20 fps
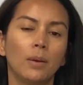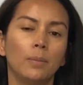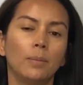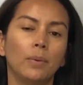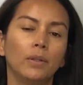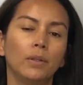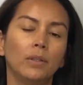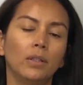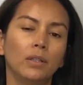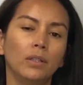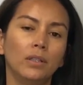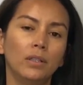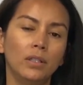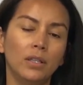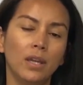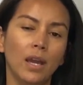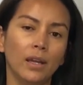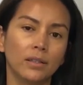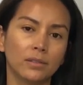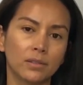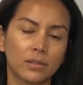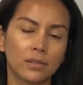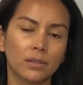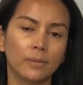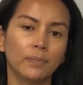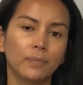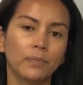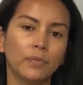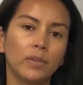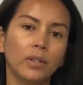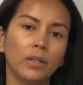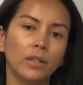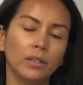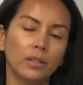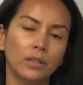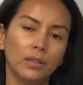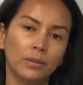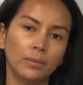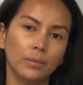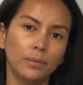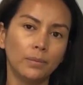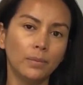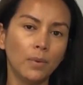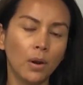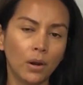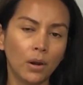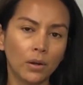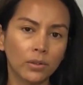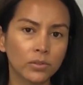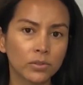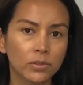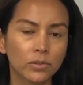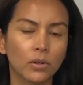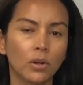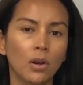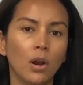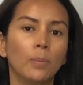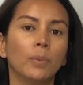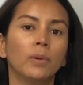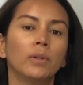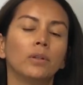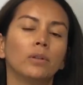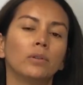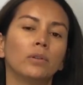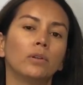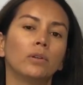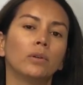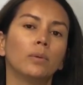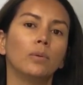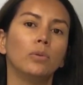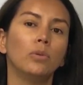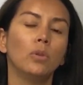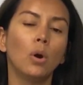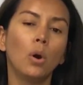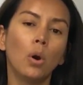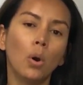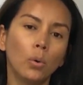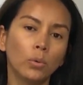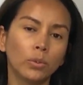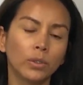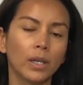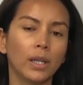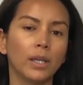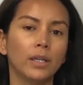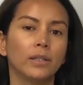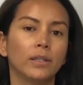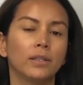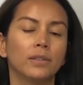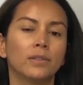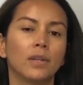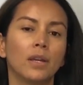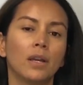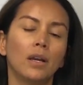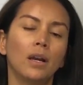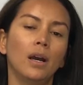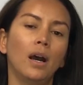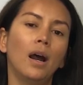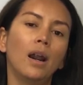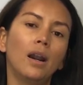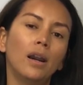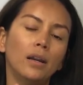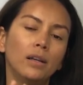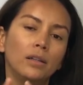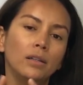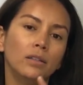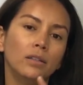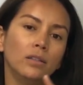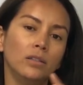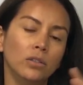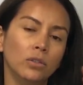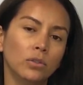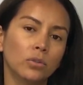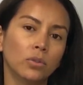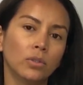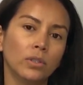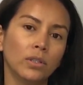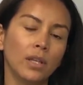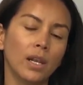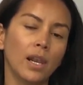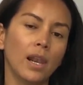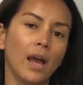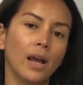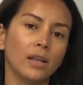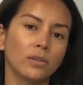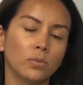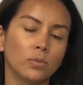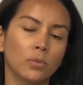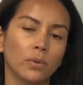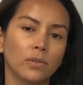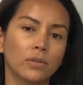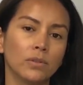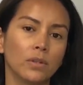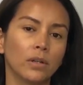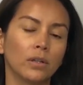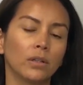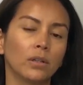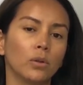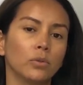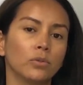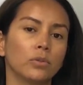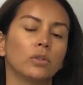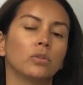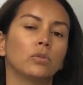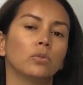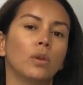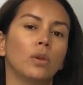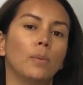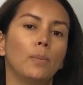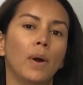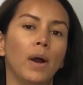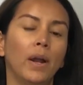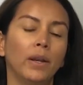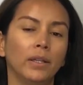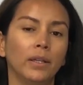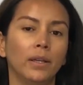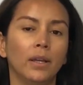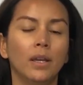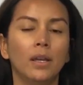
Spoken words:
But yes, the most common or known layers are usually the last ones that are closer to the body.